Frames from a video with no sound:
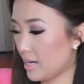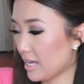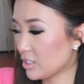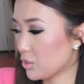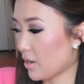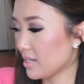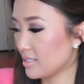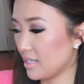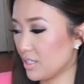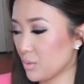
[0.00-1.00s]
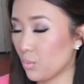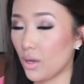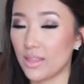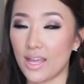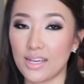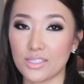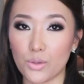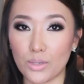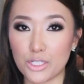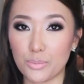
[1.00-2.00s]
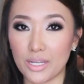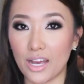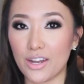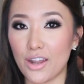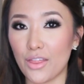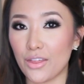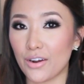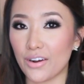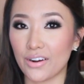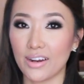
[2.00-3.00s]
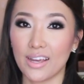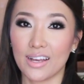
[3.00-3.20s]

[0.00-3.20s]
The next dress is one that is going to be another